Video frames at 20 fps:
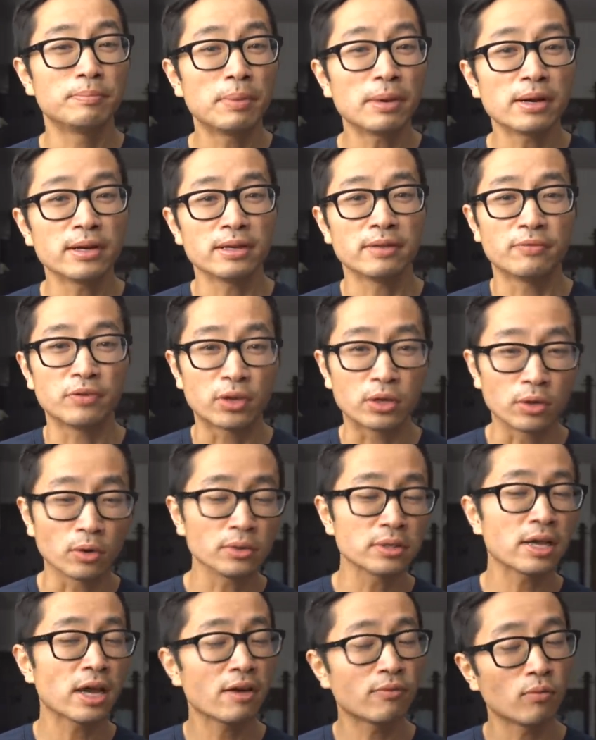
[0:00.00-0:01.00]
But if you can
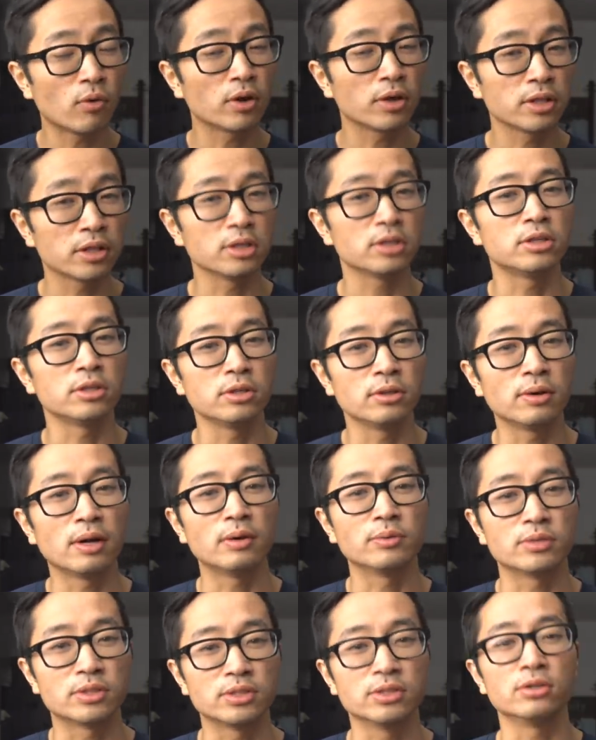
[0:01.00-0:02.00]
only have one of the two,
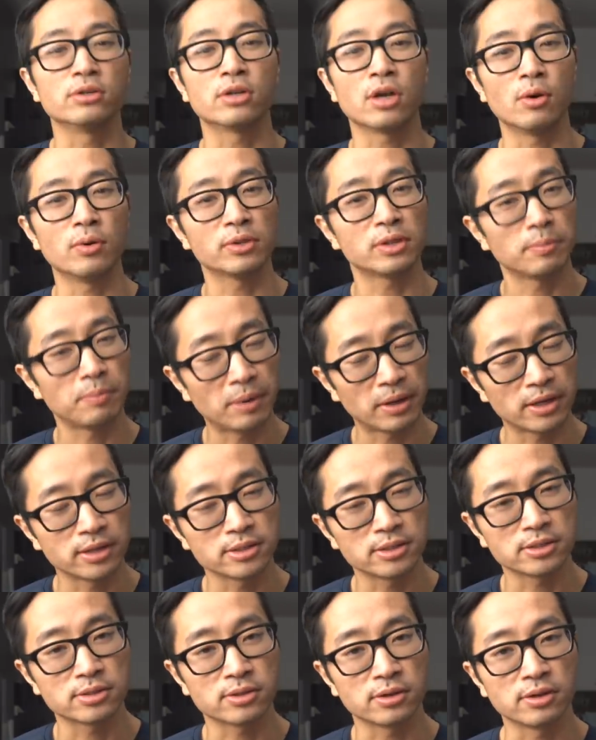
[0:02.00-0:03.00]
I would still go with the
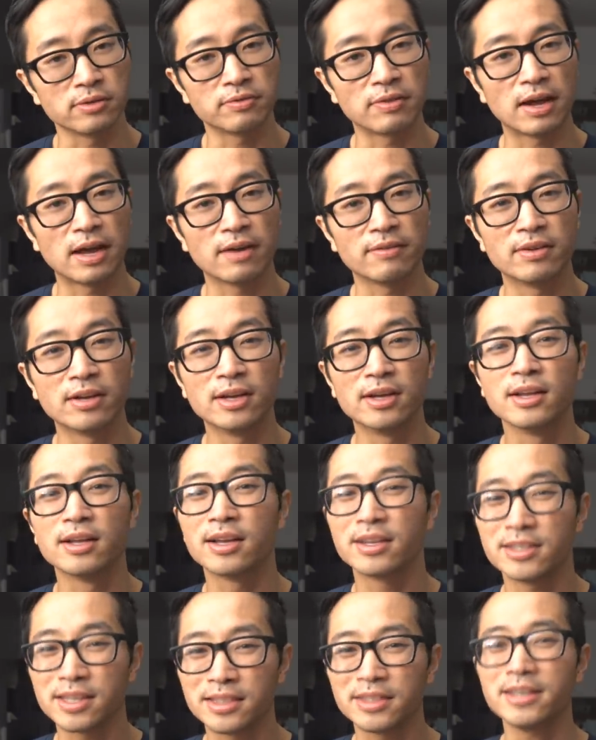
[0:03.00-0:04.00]
Pegasus 35
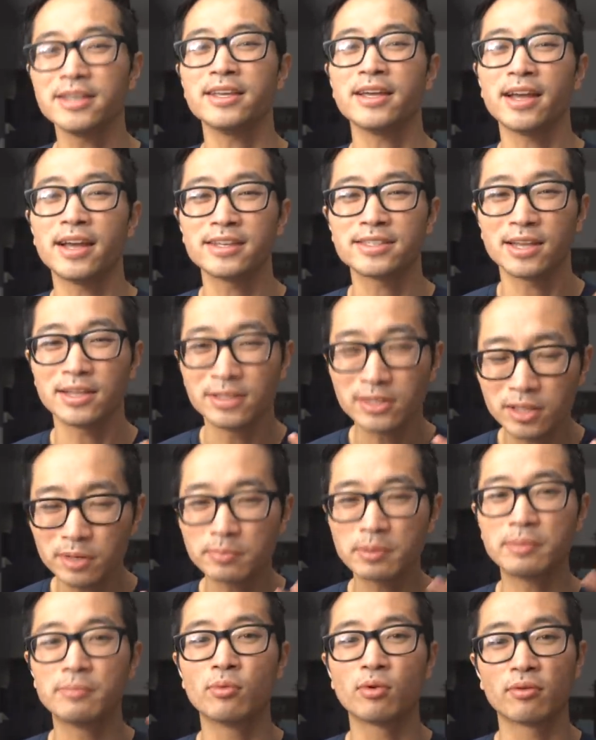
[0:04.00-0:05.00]
because I think it has a
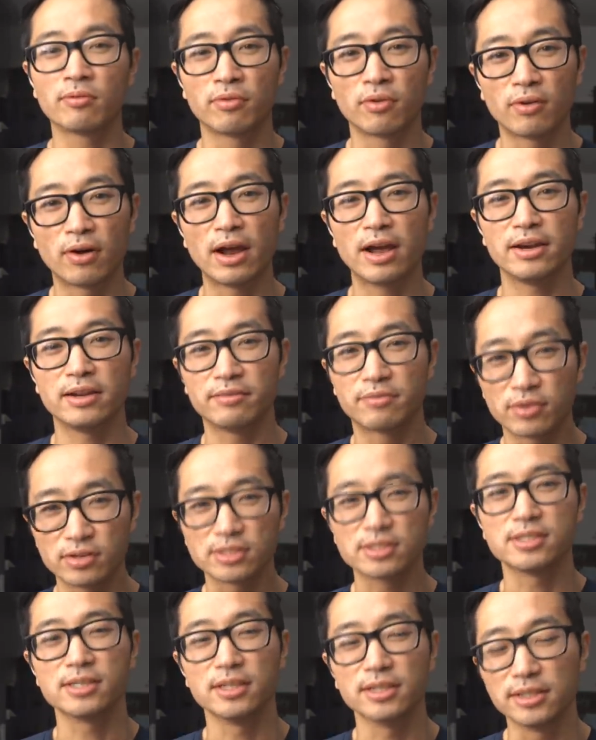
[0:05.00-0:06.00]
little bit more variety,
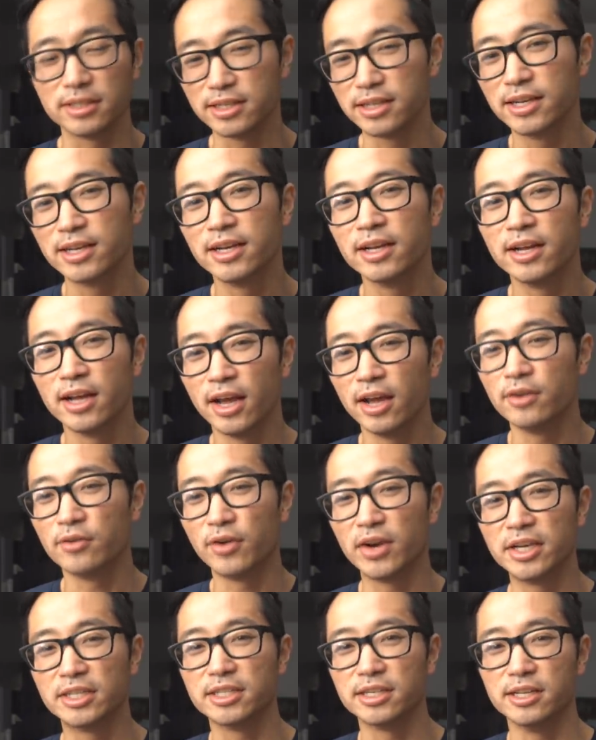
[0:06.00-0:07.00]
versatility, and
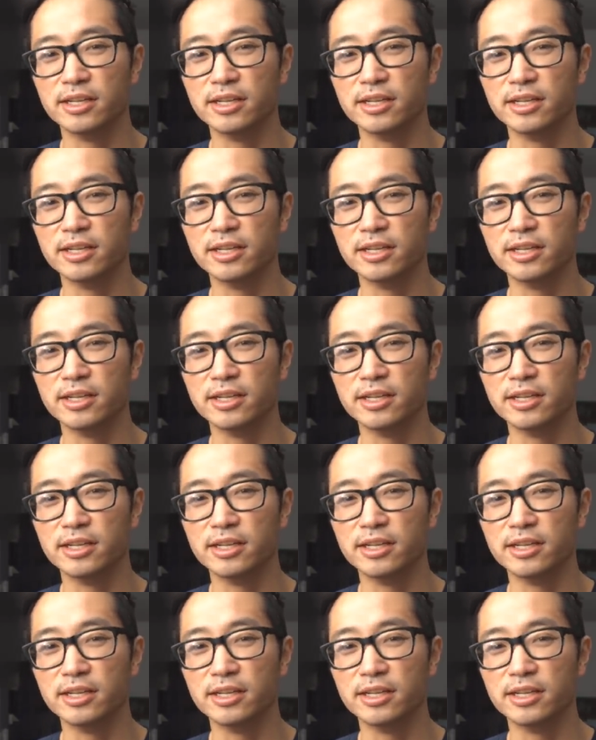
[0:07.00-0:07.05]
range